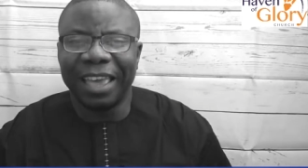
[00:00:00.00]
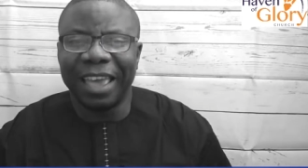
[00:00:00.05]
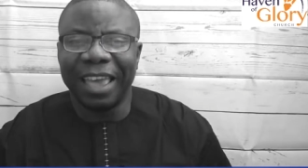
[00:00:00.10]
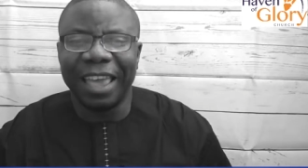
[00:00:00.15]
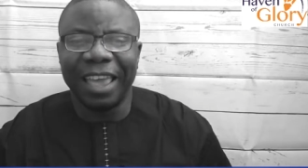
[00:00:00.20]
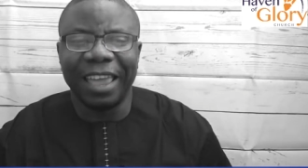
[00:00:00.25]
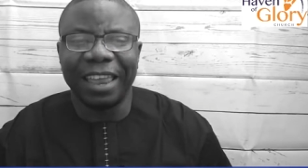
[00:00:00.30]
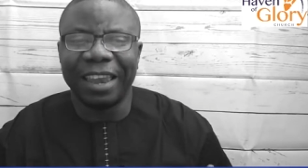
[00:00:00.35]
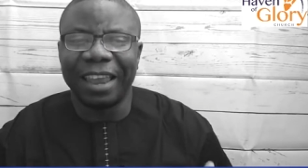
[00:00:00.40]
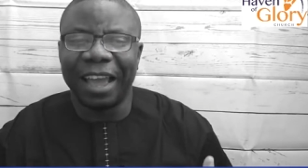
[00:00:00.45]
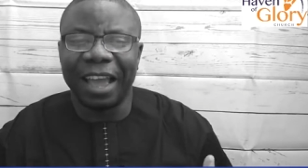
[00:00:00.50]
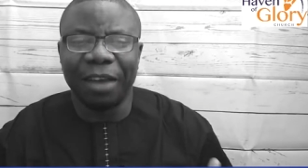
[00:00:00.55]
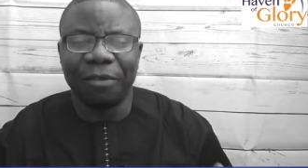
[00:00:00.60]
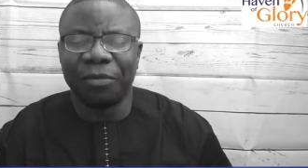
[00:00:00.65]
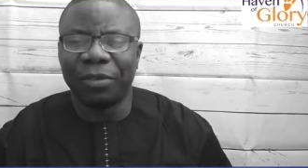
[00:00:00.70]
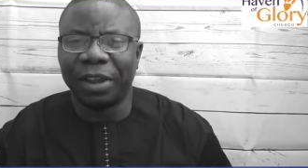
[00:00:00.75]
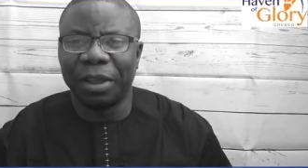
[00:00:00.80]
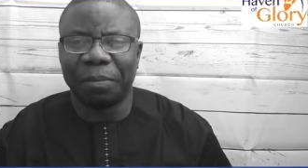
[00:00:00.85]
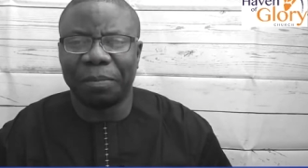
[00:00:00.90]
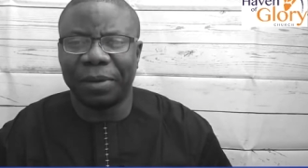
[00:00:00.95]
in
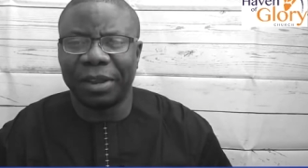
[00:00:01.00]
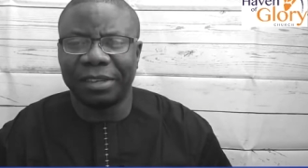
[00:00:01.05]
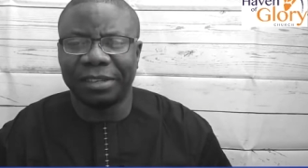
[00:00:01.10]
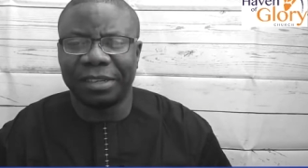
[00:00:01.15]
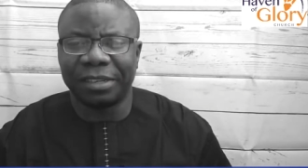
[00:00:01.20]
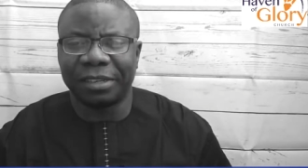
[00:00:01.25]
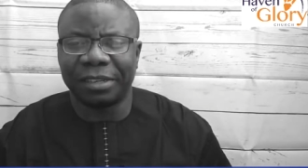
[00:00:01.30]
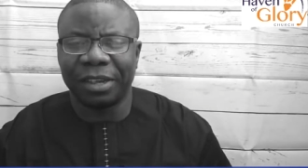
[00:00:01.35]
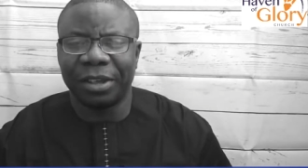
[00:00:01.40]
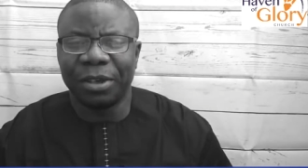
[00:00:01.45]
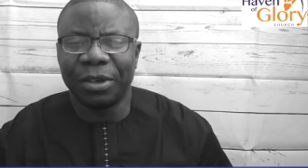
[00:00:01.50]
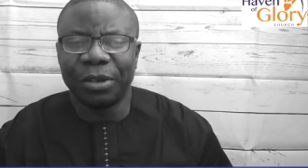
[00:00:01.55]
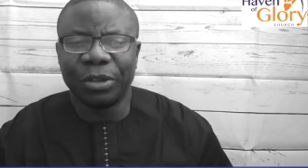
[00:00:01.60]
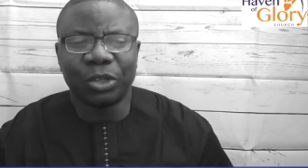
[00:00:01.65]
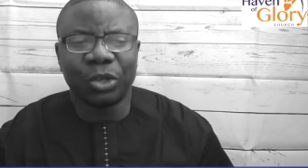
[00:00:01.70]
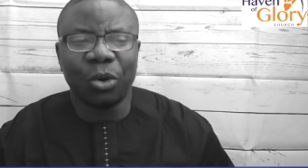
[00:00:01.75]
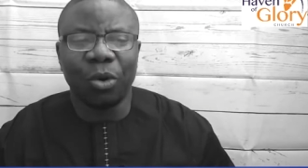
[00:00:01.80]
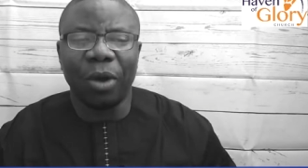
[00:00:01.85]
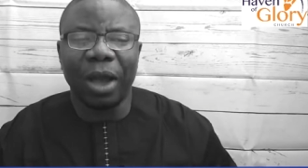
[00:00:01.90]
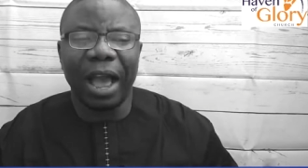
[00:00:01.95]
heavenly places.
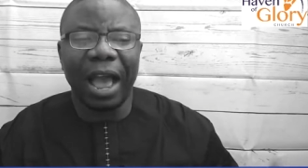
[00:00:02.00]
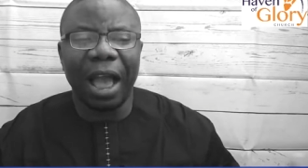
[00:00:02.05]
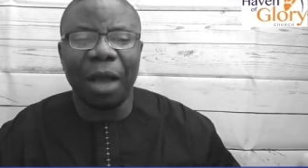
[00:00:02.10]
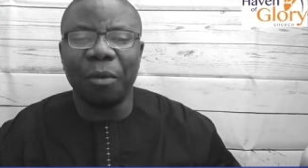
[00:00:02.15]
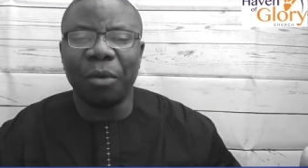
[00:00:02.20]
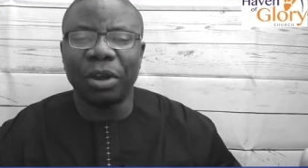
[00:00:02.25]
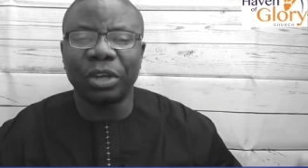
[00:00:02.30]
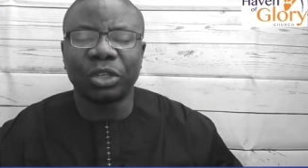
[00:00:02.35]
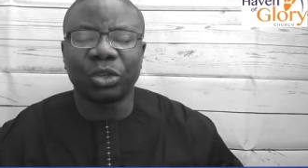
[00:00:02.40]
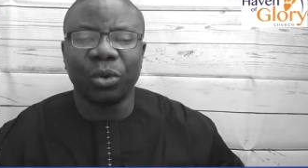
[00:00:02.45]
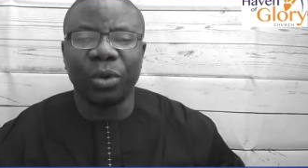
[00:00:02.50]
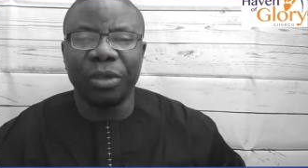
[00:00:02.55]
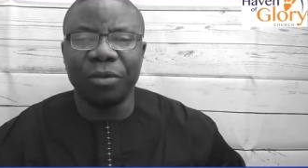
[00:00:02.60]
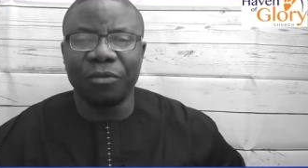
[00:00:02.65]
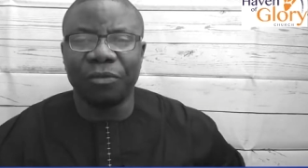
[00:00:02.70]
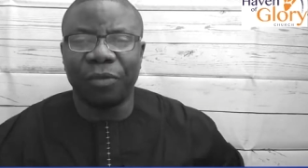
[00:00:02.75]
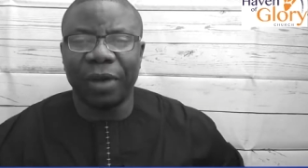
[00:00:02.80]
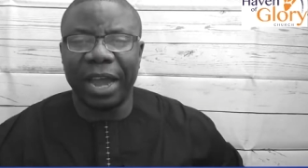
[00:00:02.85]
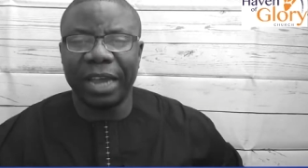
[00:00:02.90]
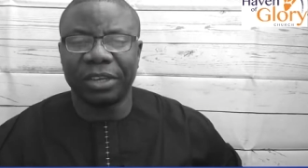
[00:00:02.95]
So I want to
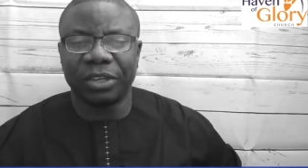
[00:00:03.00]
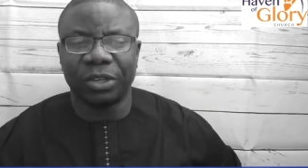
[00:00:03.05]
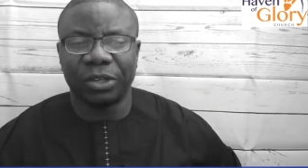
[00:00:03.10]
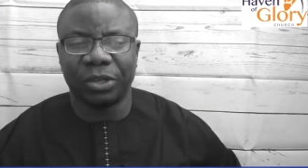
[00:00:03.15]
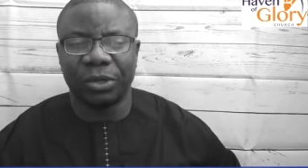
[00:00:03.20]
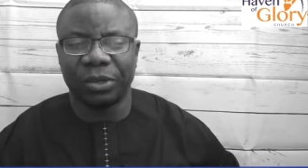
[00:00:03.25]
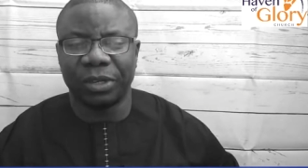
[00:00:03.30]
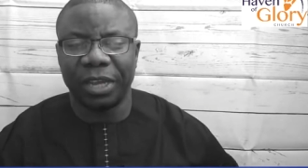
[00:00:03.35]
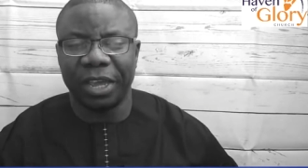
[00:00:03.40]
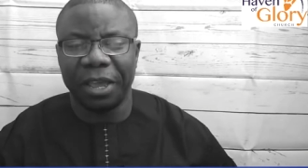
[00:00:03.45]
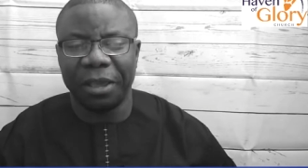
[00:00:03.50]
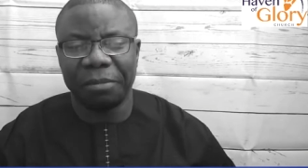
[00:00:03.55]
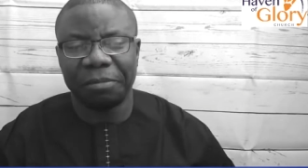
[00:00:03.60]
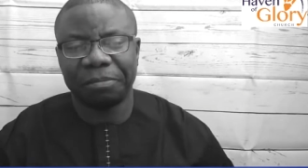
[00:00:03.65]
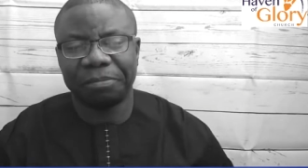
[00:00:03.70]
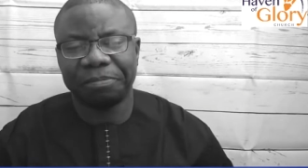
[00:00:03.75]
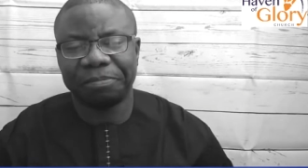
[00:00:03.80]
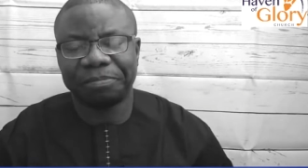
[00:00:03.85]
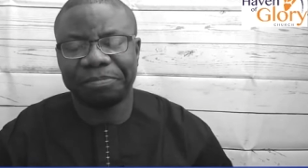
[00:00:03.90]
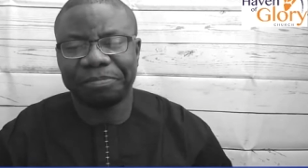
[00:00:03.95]
invite you today
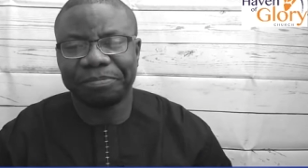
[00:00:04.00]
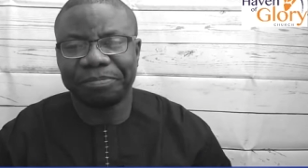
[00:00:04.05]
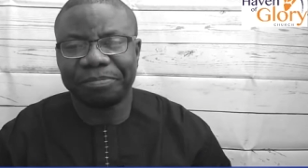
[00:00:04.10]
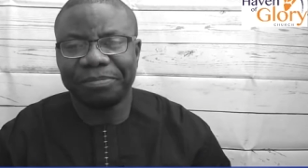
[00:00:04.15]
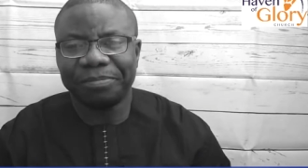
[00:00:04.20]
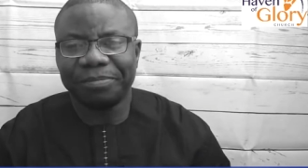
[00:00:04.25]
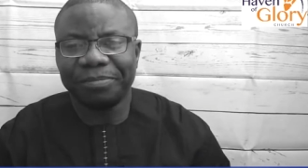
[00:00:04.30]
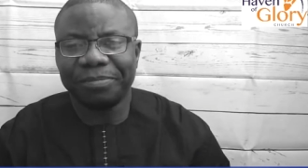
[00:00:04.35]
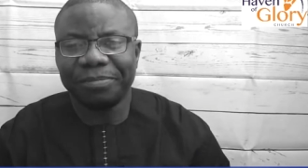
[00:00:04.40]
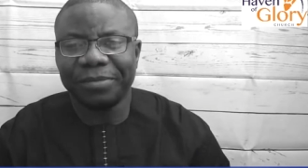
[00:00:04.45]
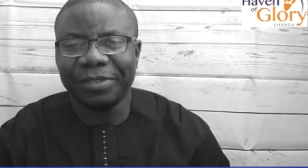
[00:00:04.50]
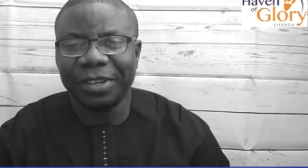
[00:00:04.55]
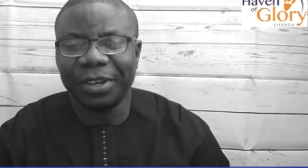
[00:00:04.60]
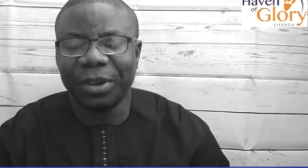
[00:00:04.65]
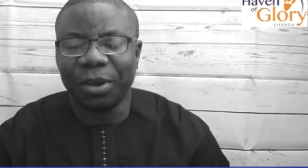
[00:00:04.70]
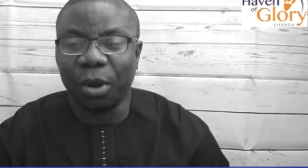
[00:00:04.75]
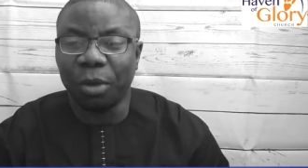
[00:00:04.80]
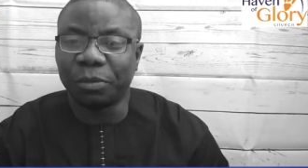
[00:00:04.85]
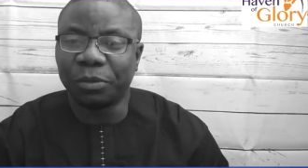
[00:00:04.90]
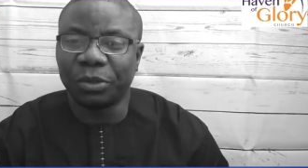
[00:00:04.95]

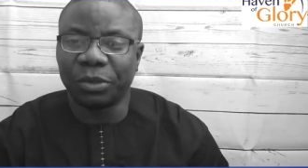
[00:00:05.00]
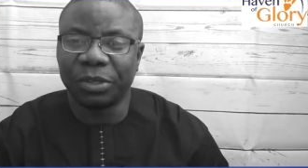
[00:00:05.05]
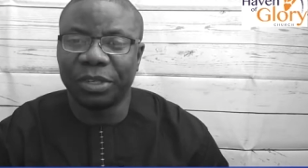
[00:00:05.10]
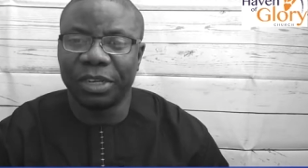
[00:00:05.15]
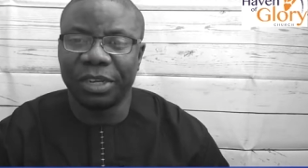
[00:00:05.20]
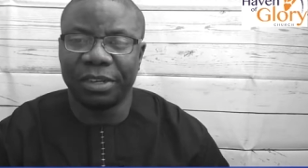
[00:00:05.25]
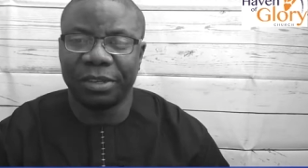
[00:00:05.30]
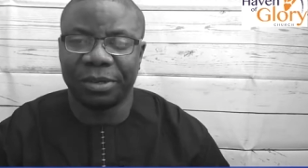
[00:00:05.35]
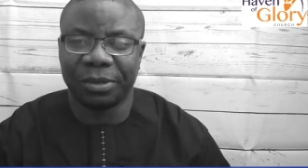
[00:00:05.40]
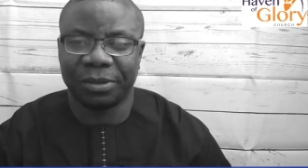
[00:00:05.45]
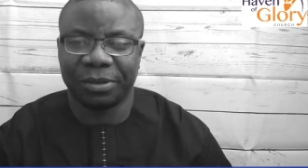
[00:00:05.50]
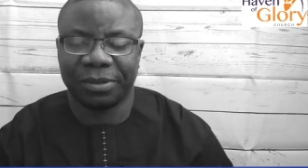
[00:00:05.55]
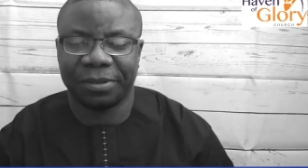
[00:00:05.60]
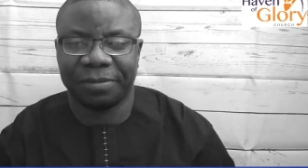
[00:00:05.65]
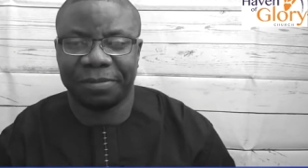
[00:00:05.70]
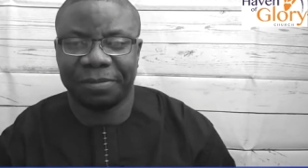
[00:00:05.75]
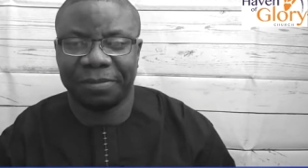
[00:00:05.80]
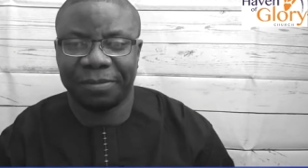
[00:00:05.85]
come to Jesus.